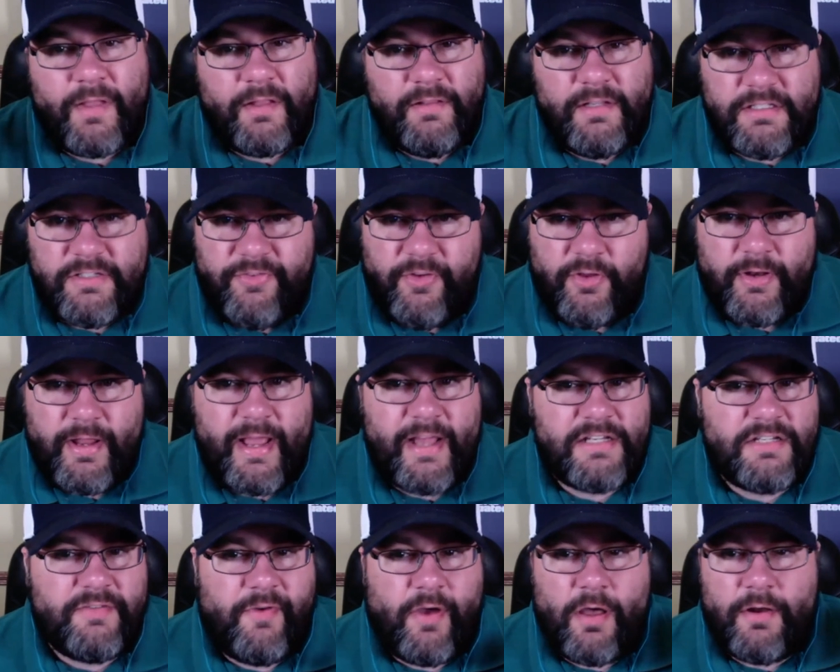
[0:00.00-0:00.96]

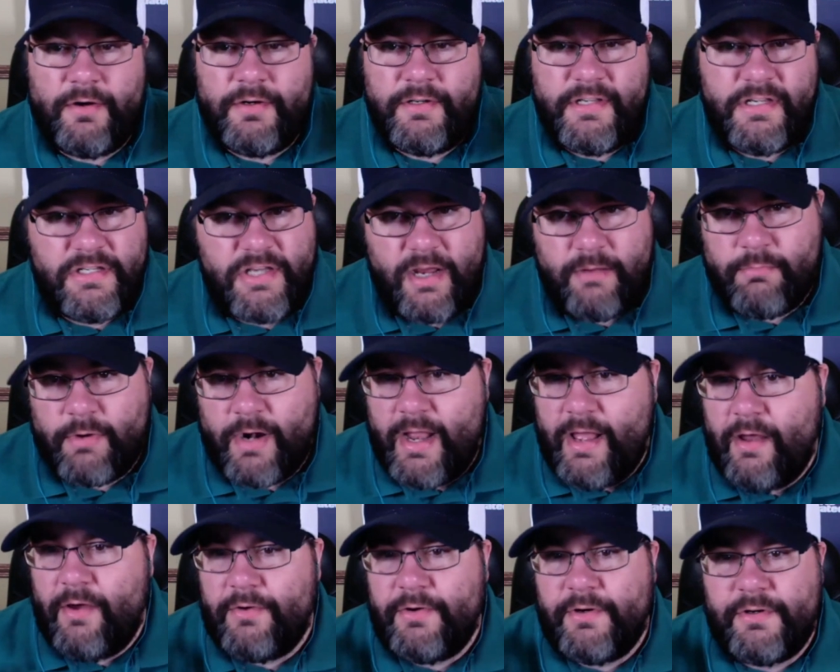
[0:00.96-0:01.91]
Litchfield-Ajavon, or D J
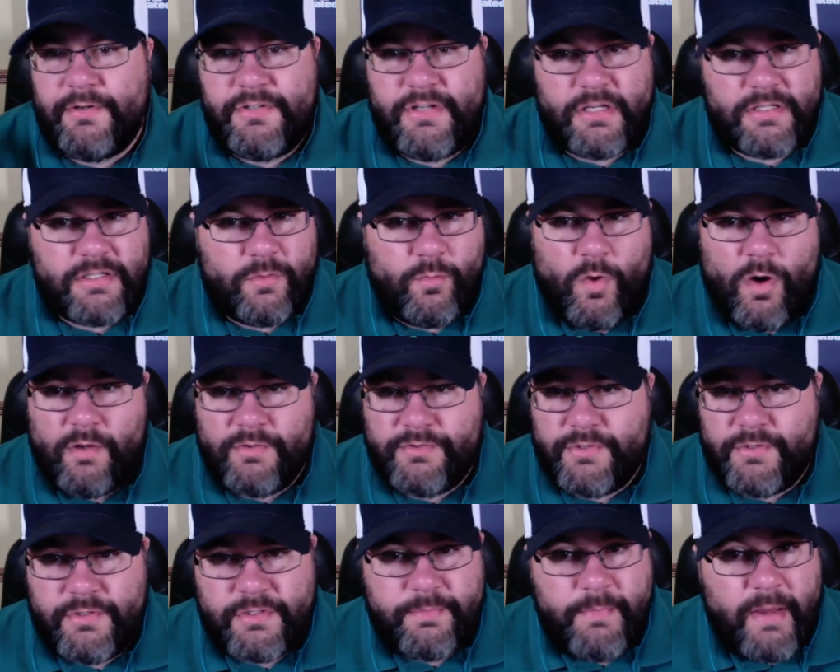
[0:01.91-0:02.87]
Brown, or Justin
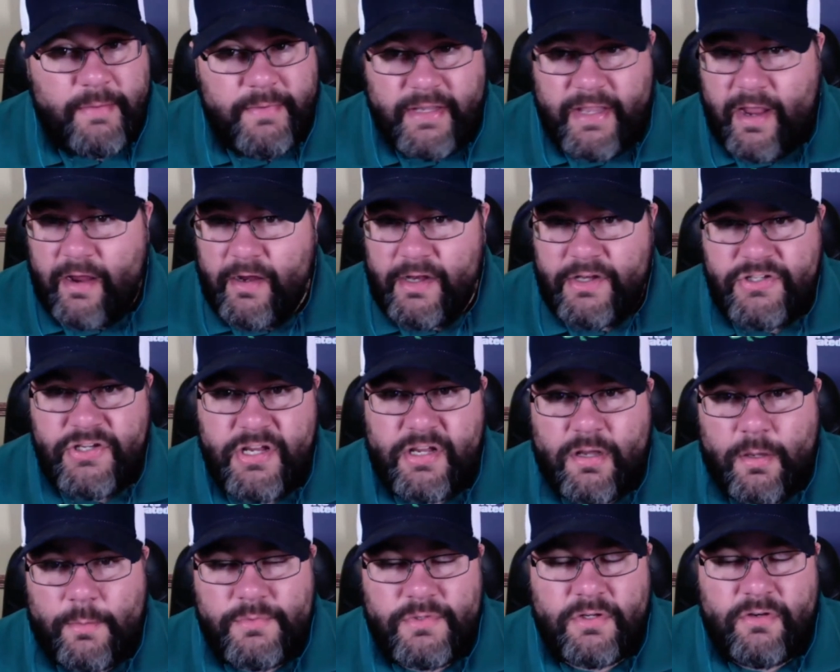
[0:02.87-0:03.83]
Walters. Maybe Carrie G
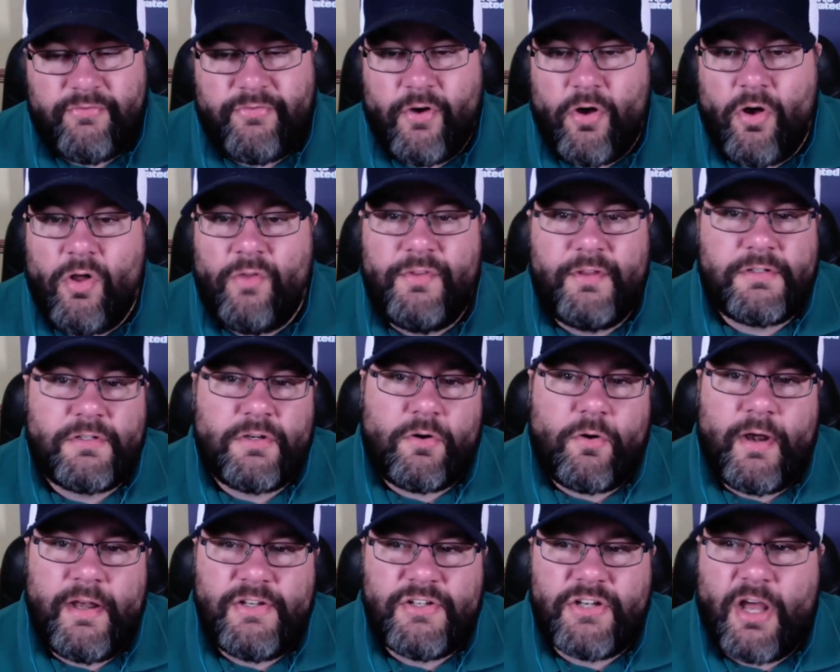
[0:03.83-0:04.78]
comes in the fall, does a
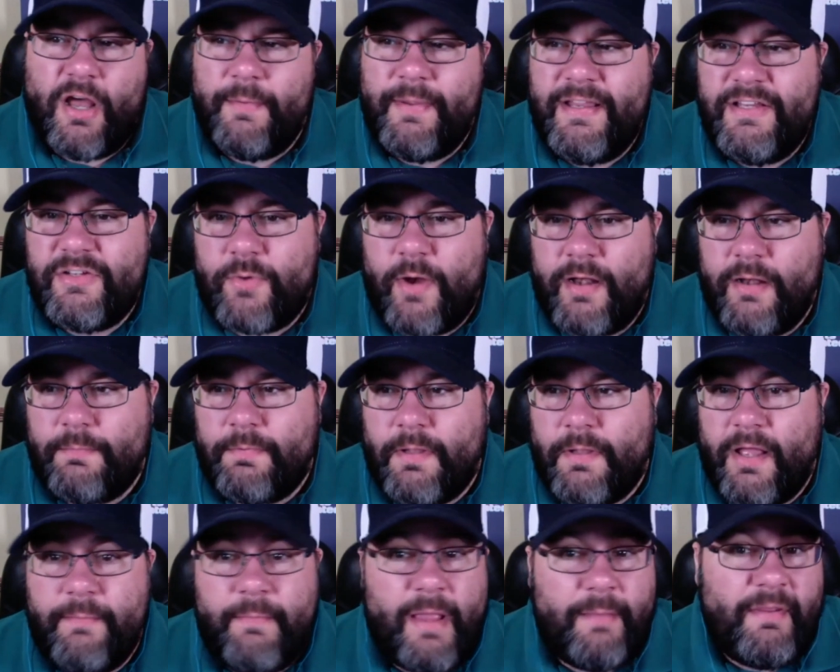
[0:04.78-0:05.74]
great job. He's ready to
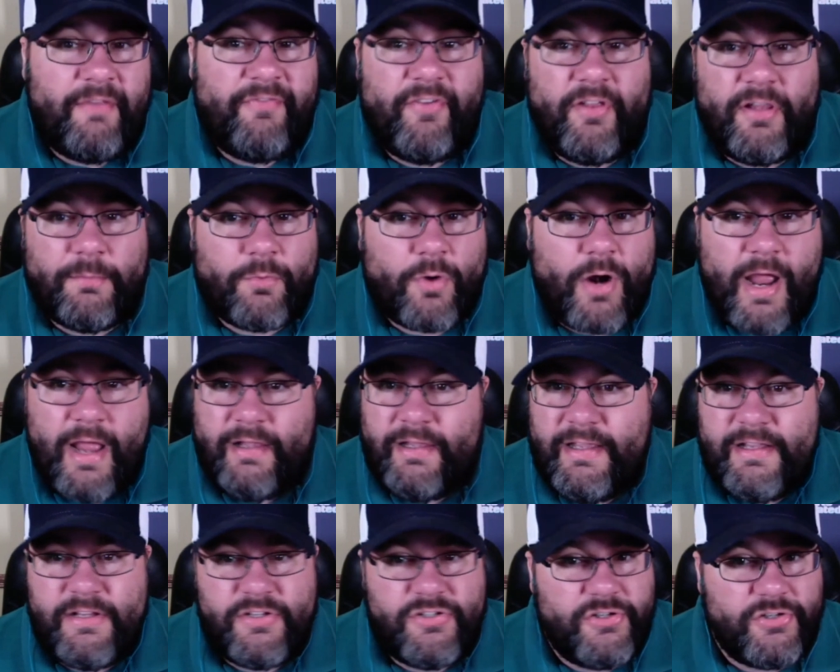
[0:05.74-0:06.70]
play. Maybe Phillip
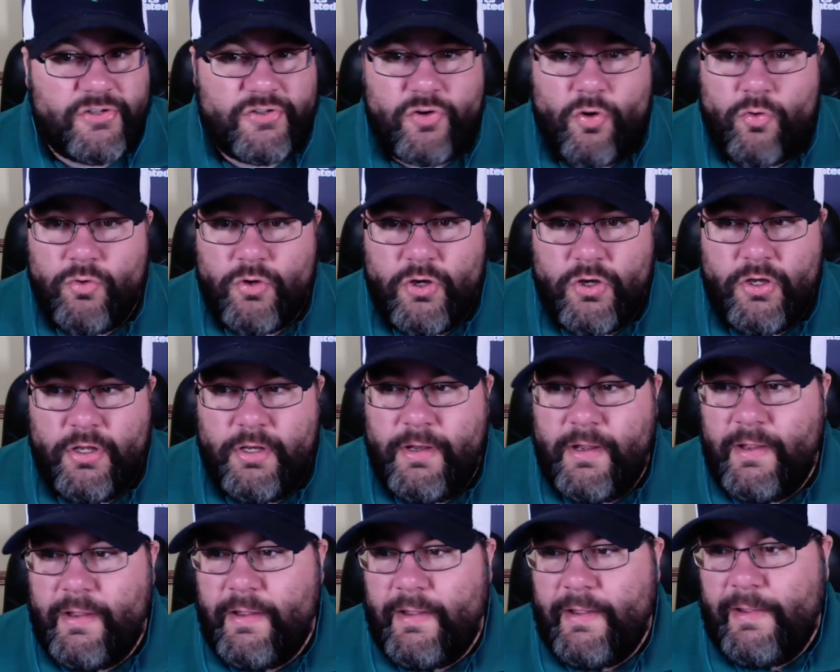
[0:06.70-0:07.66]
Riley is just so good
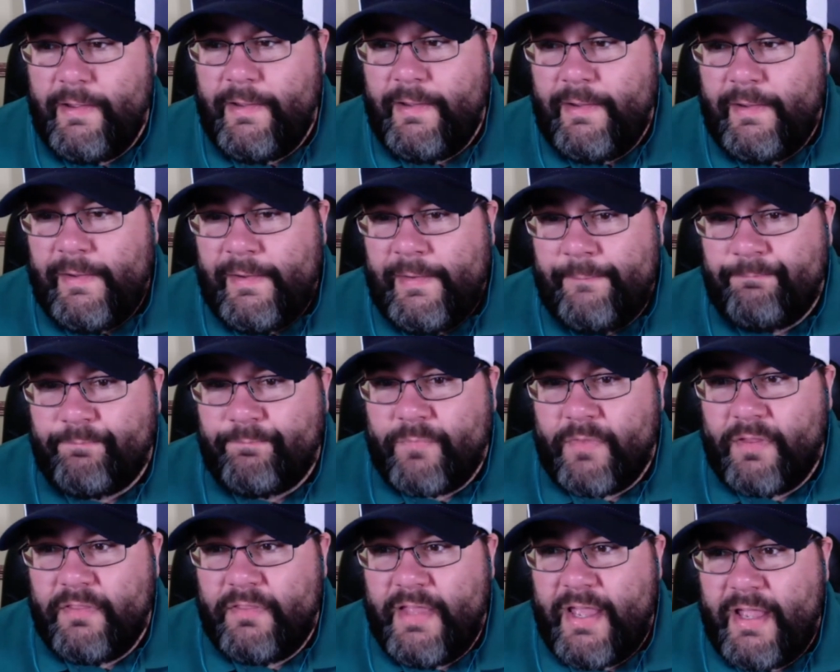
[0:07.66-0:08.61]

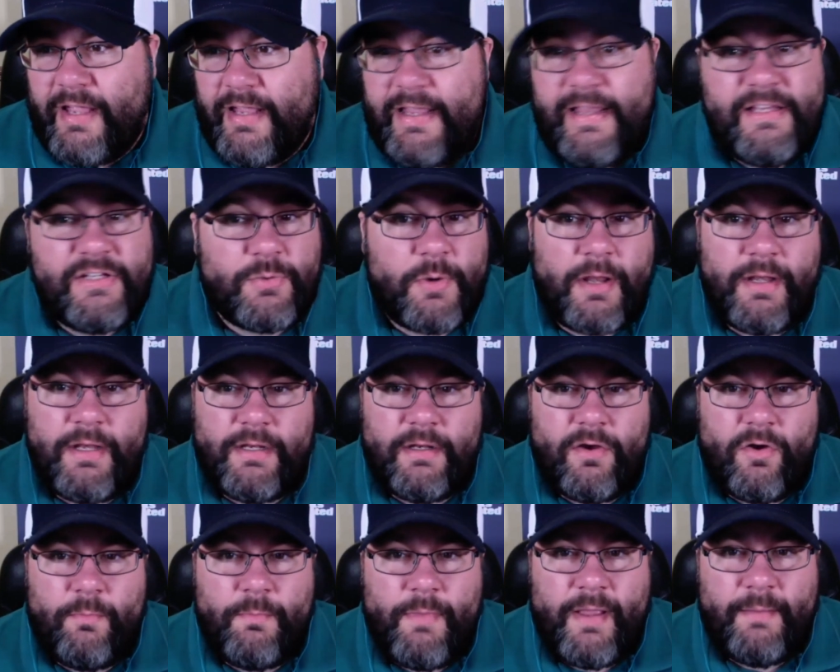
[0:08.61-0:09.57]
that he's ready to
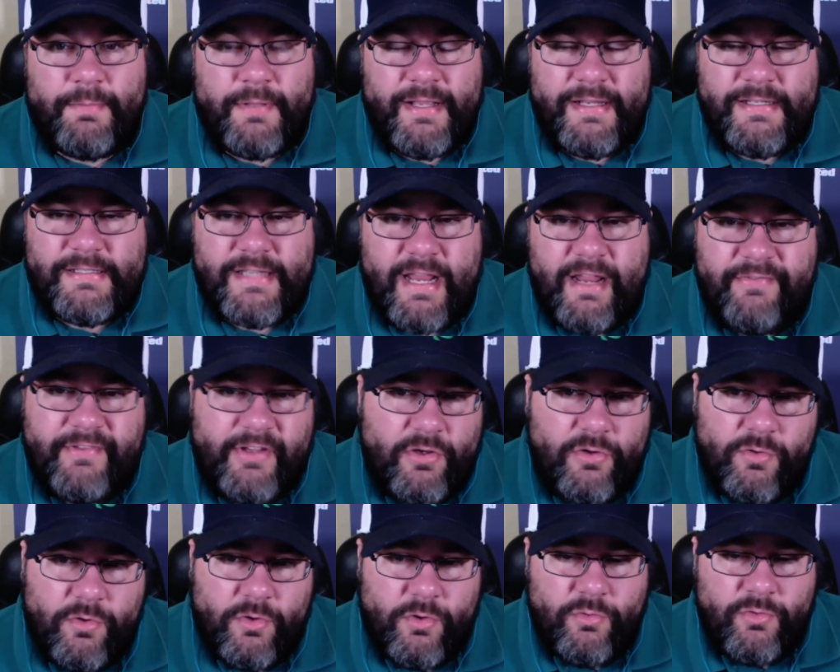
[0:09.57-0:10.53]
go make, play safety.
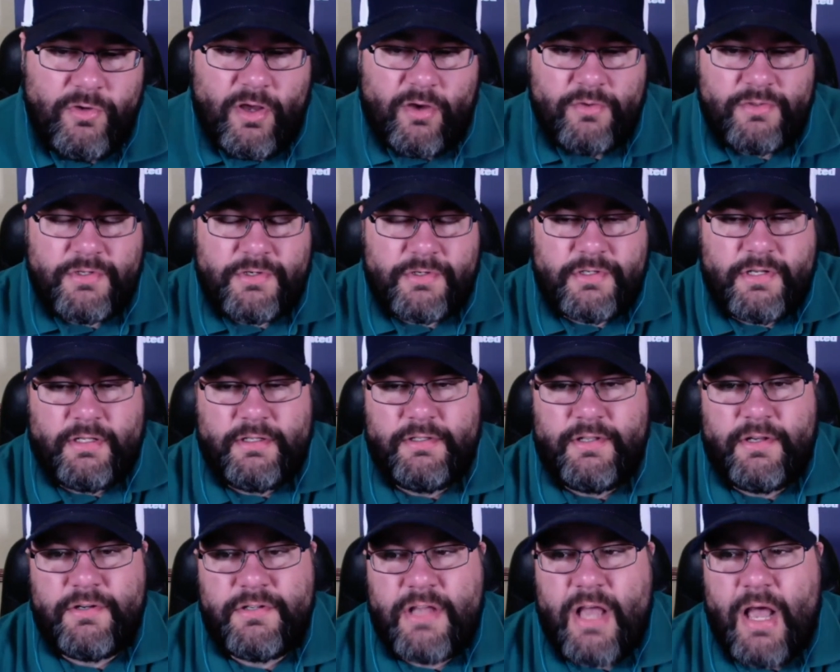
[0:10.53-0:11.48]
Who, who knows? There's, a, there's